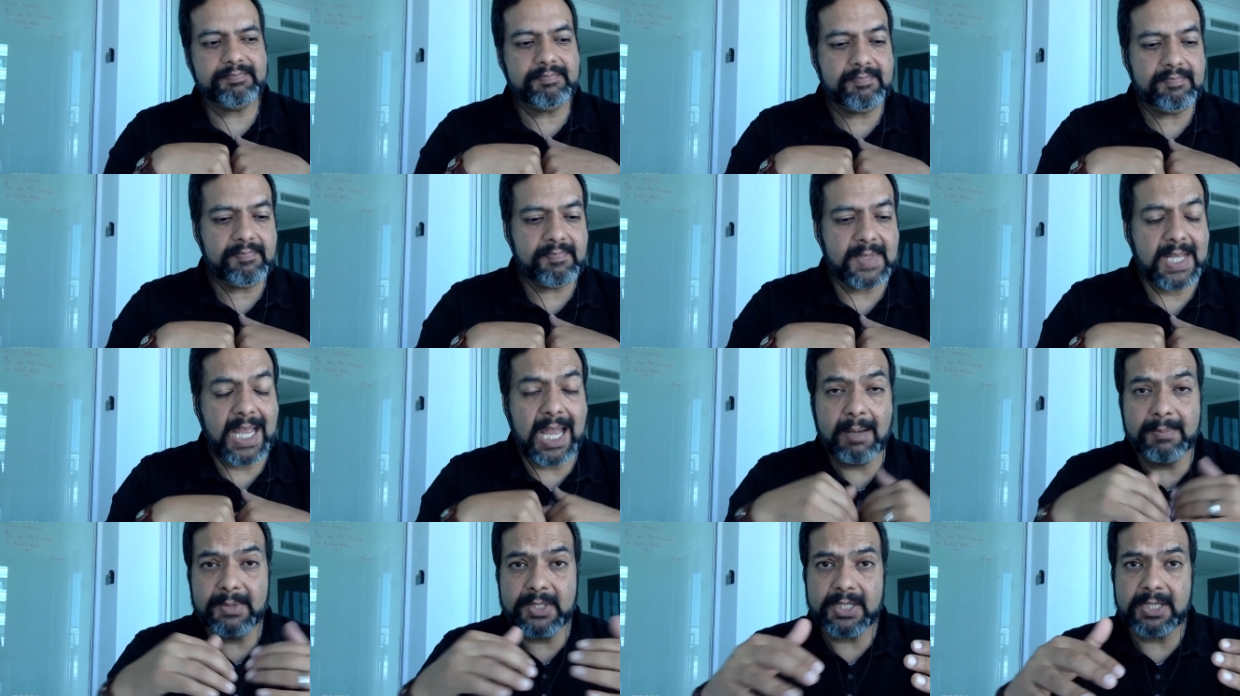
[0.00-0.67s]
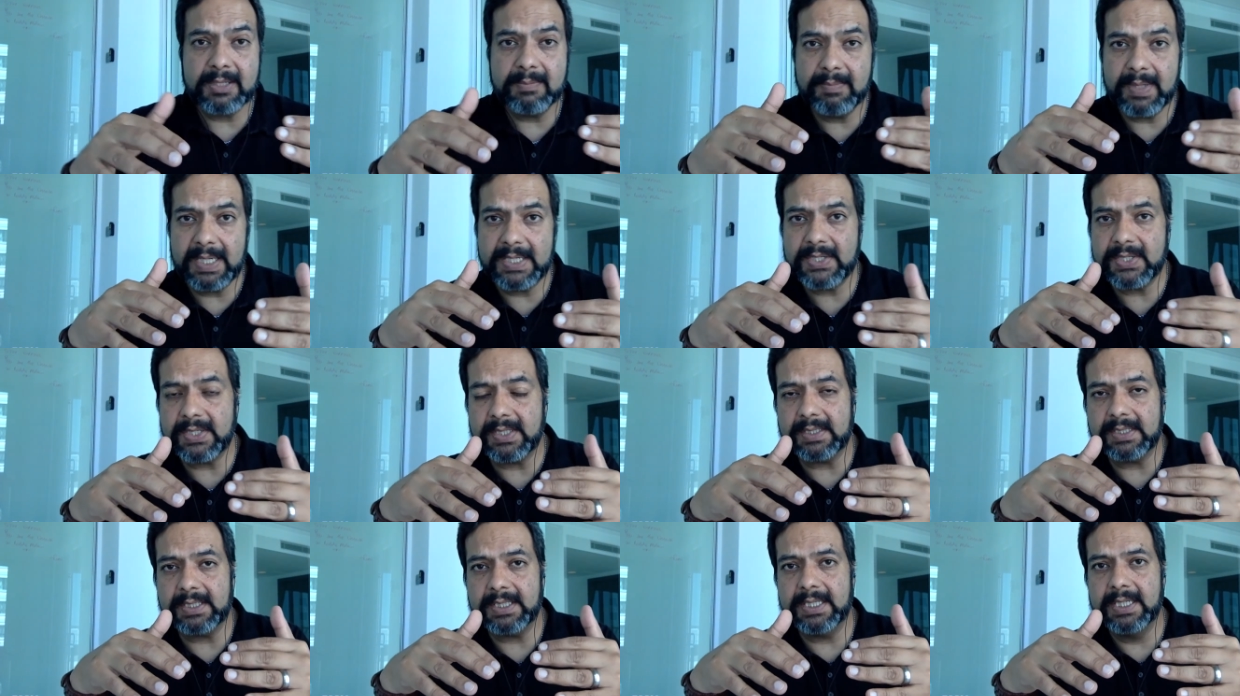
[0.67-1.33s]
Amazon
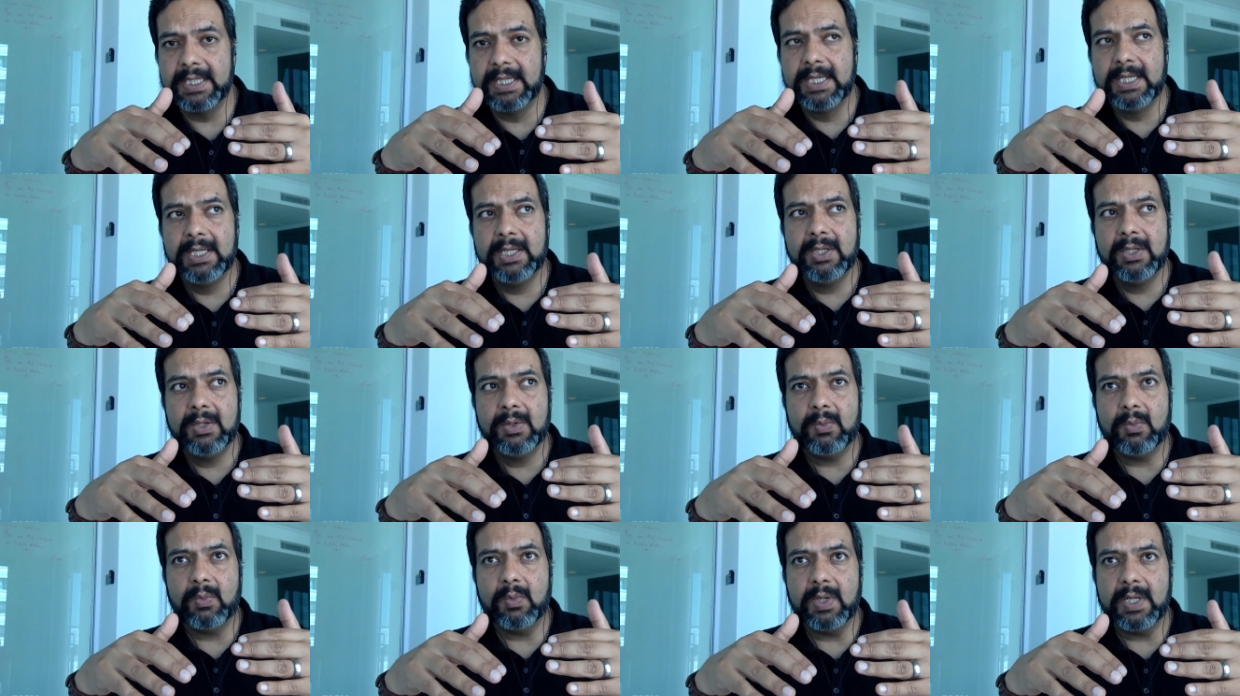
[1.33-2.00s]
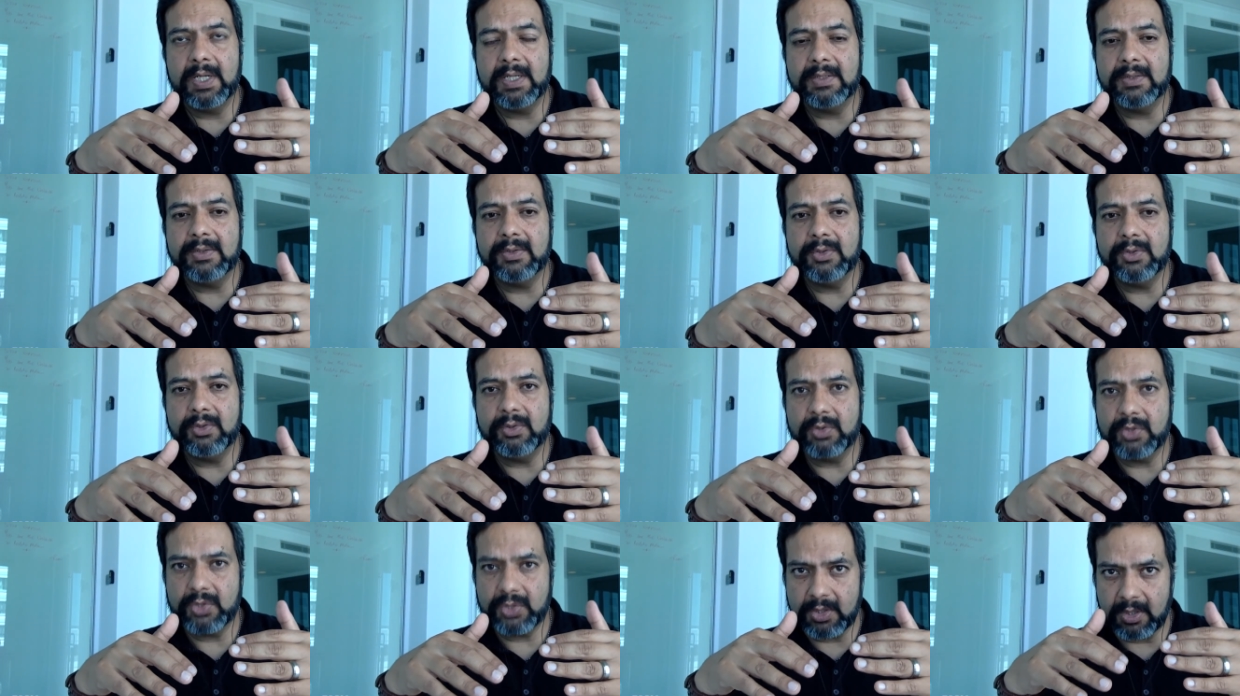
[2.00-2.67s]
basically, when
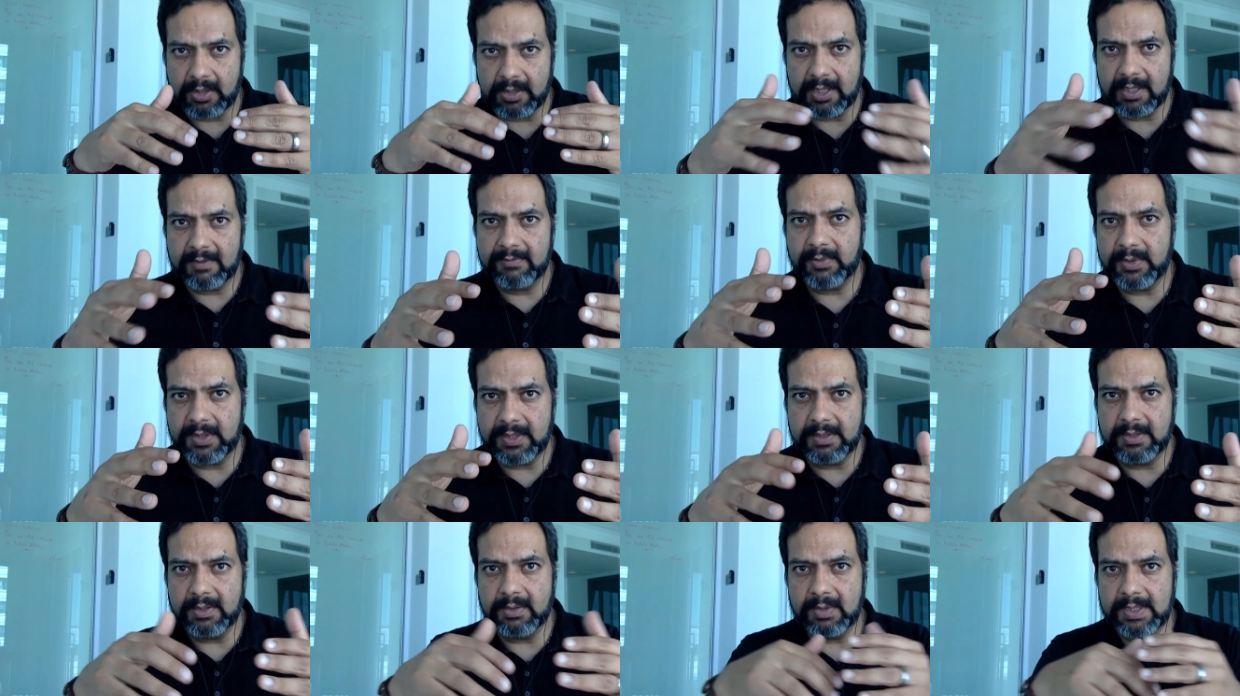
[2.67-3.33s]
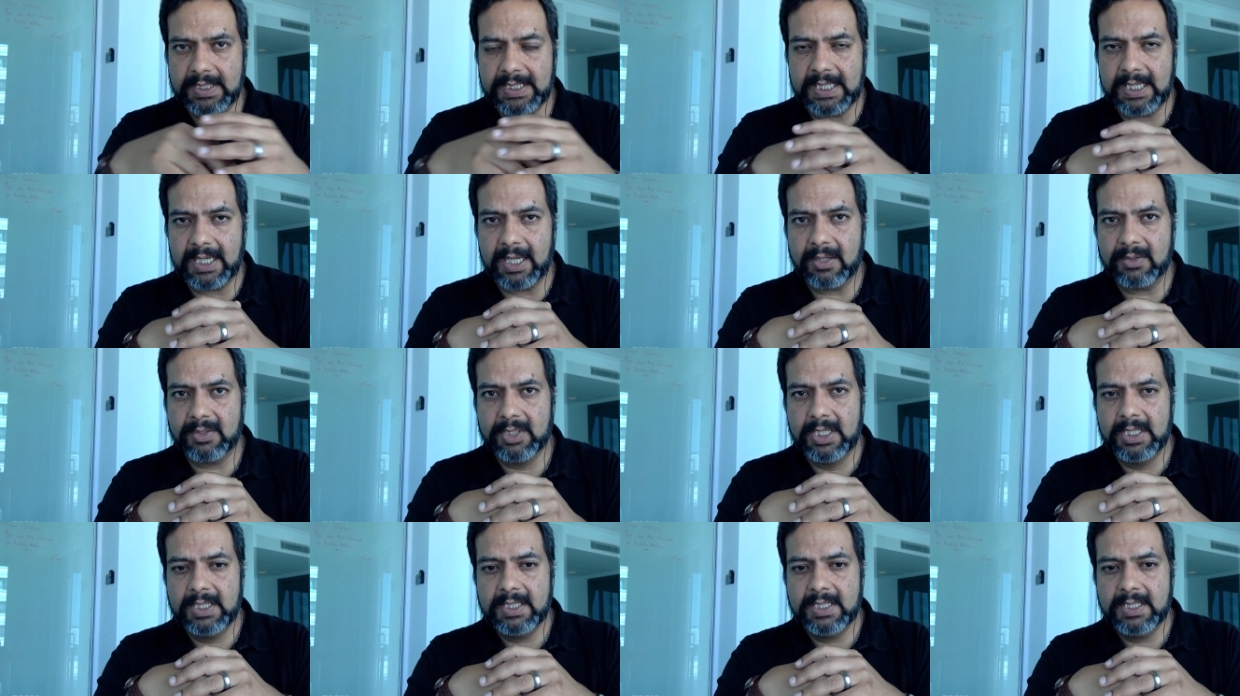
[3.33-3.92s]
you start off with a new account,